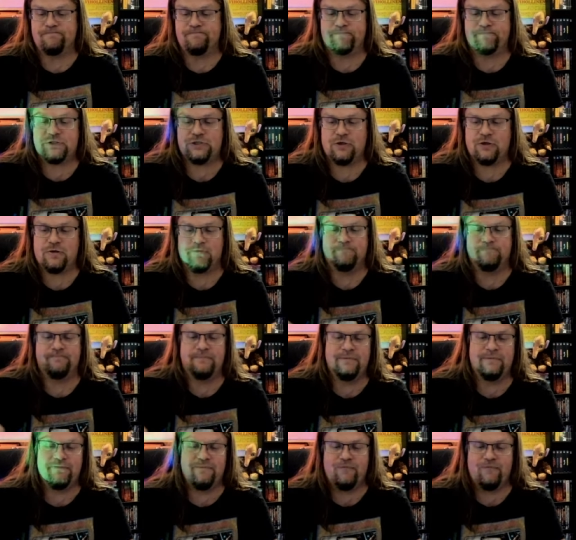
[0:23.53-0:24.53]
So
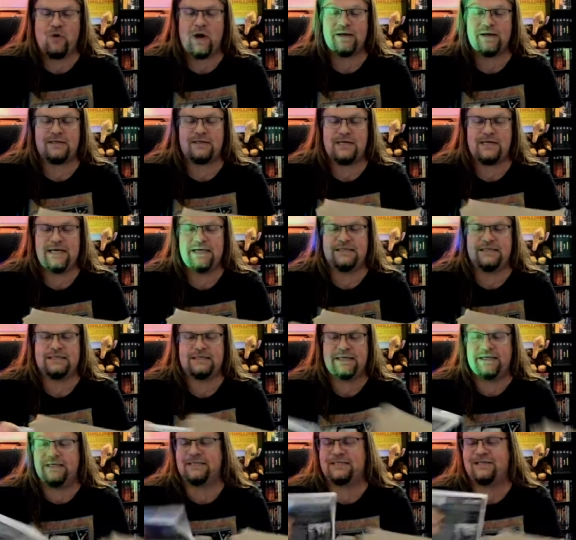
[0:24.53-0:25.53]
what is
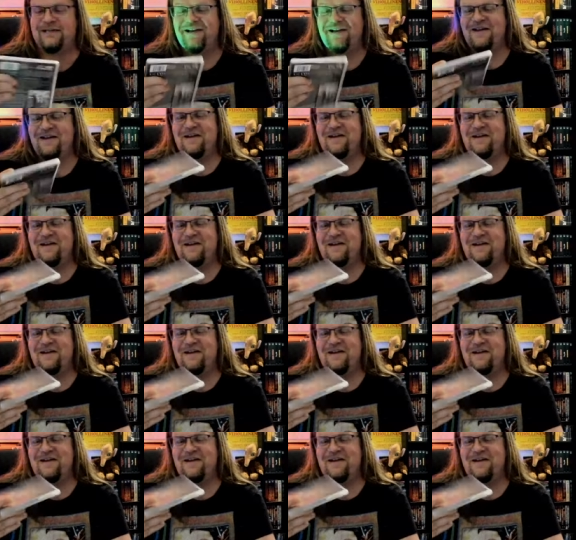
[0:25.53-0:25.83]
this?